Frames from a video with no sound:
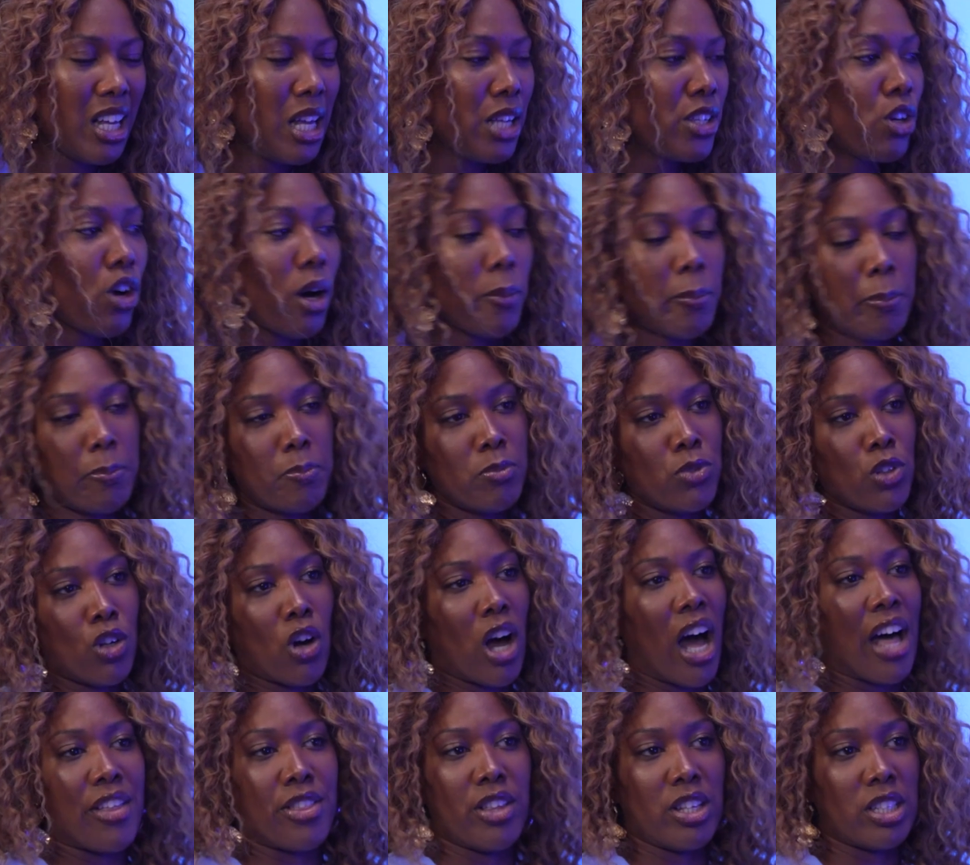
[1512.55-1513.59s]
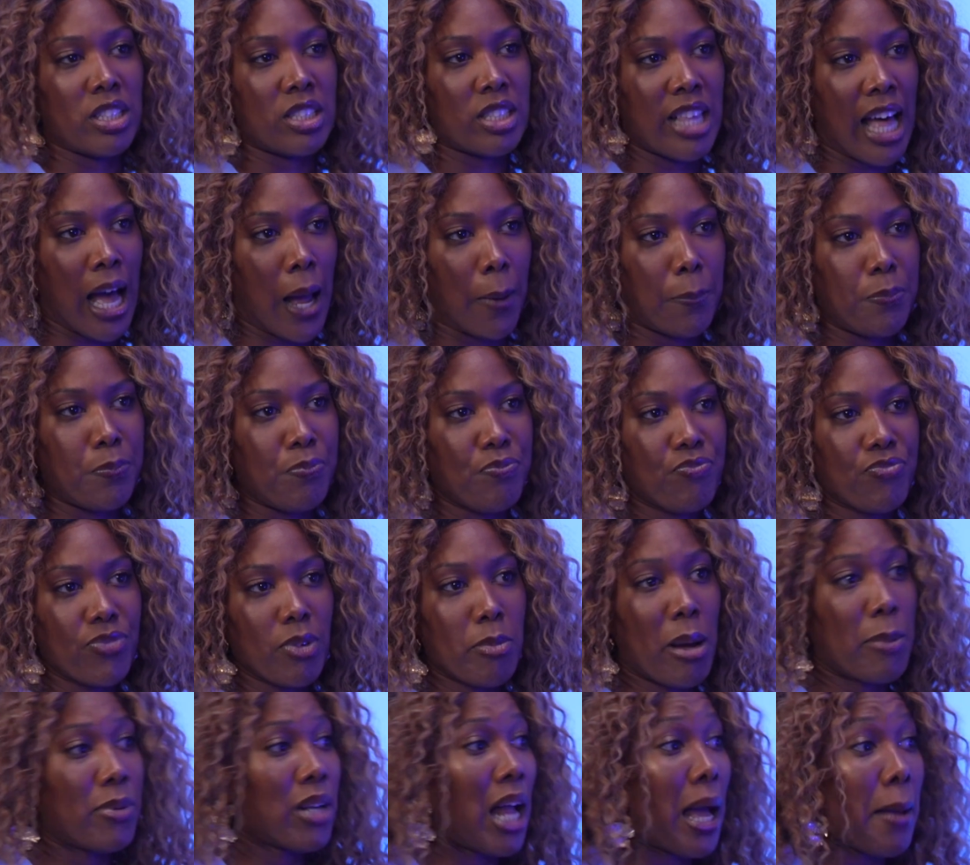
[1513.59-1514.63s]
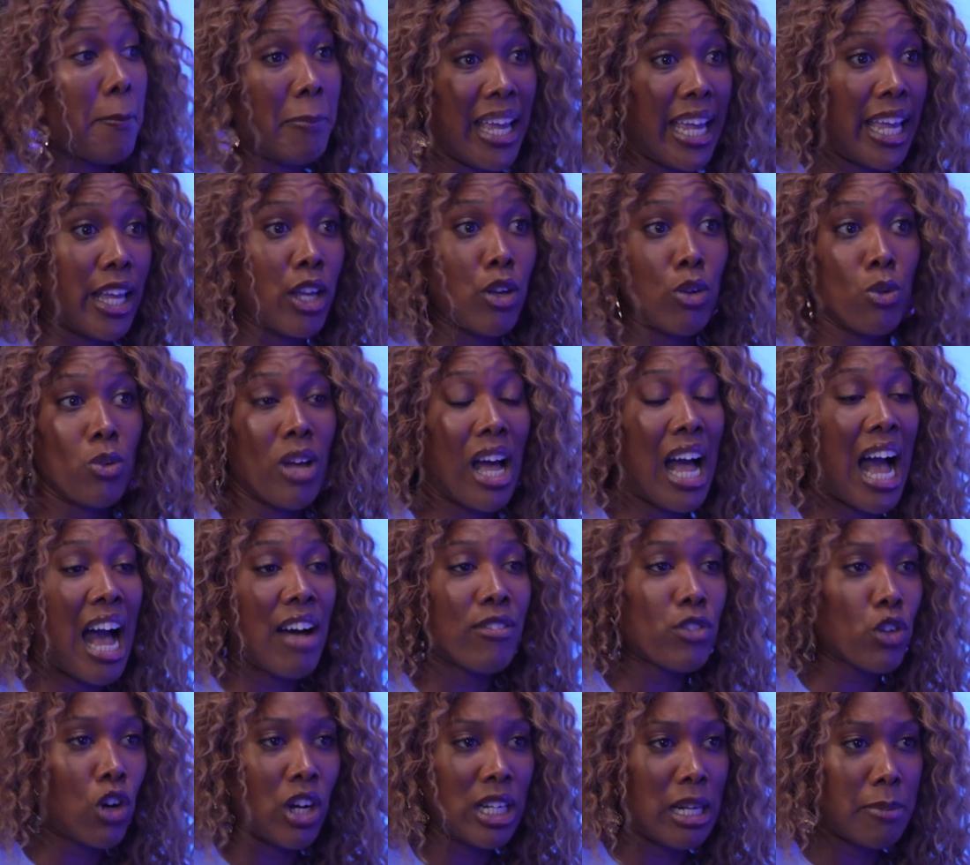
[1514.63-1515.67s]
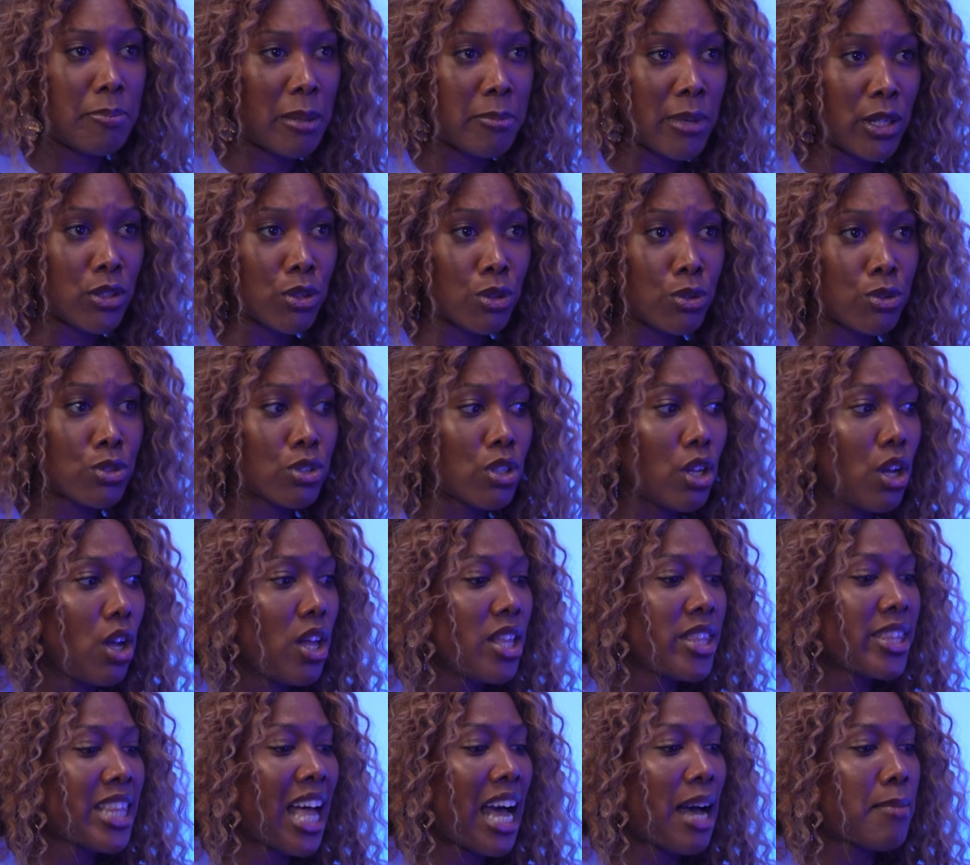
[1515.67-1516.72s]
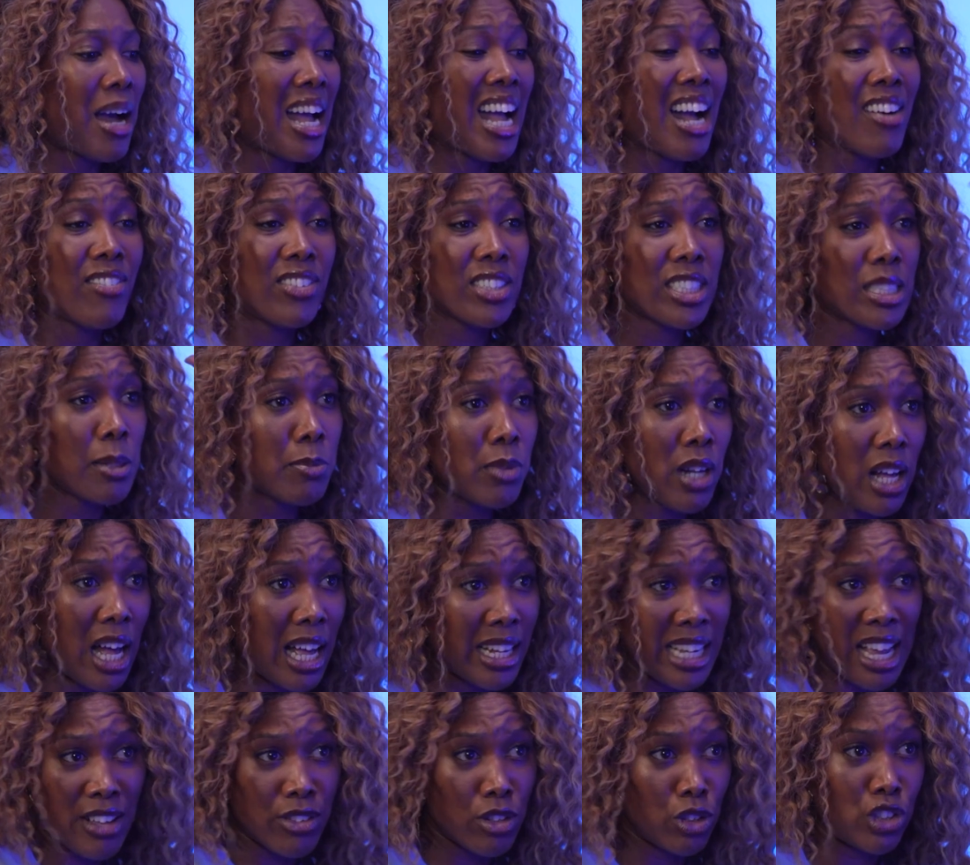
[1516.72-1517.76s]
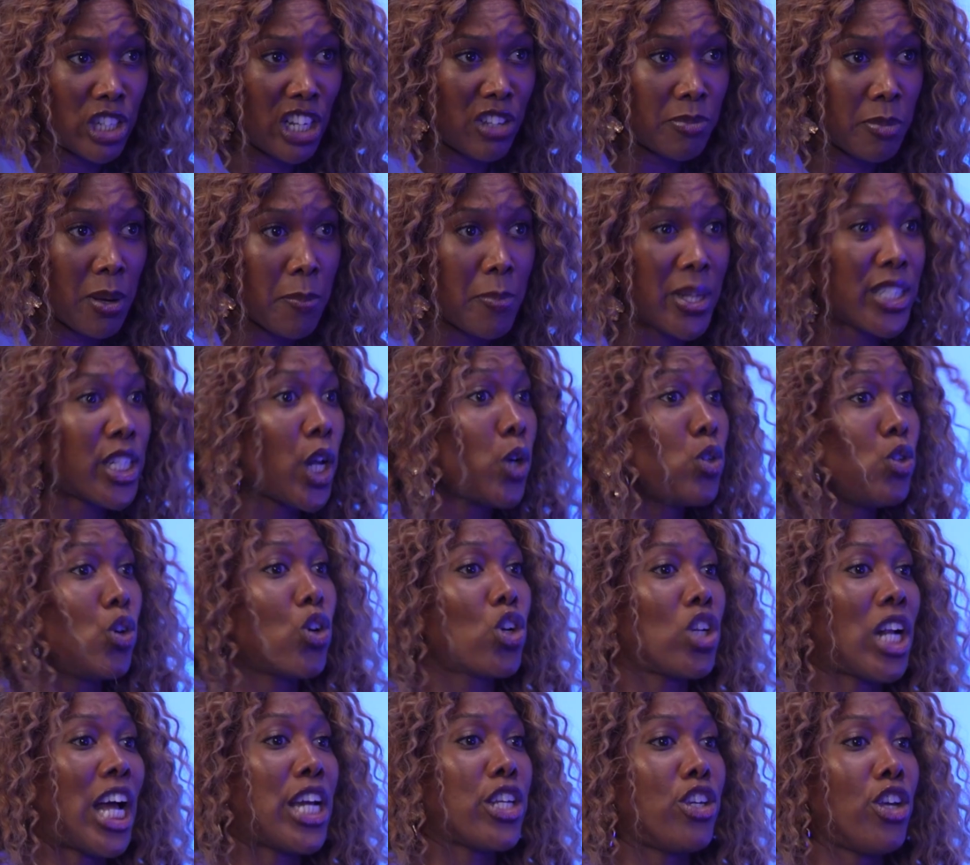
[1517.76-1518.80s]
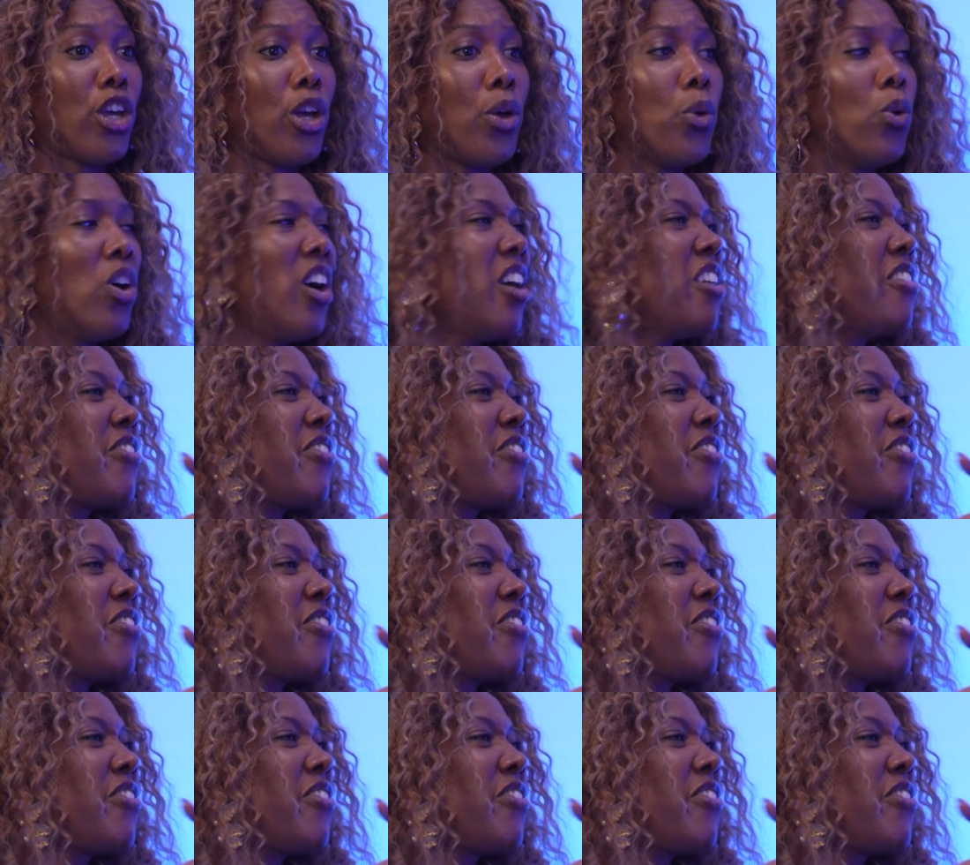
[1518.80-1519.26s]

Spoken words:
You got others that maybe like me who haven't got Olympic medals that might have another achievement, but don't look like you,